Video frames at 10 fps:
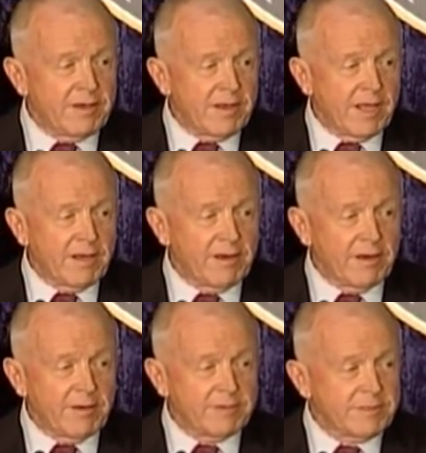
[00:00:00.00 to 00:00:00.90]
take a
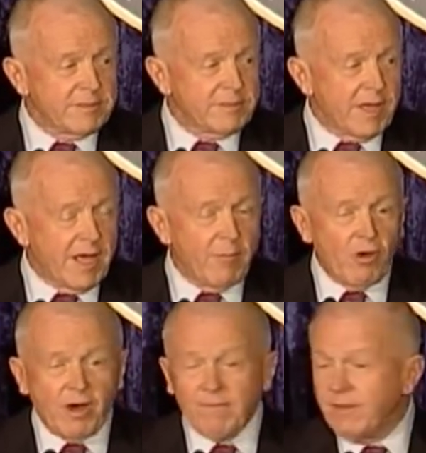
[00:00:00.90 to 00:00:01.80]
little time
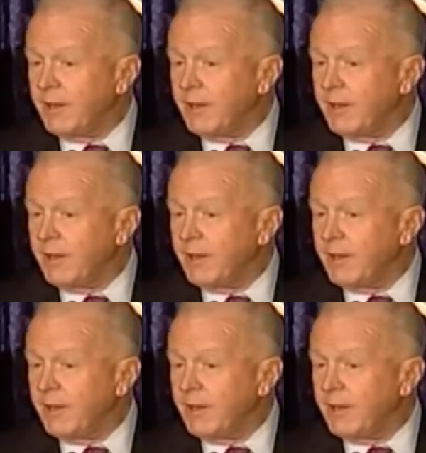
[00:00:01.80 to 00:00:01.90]
off,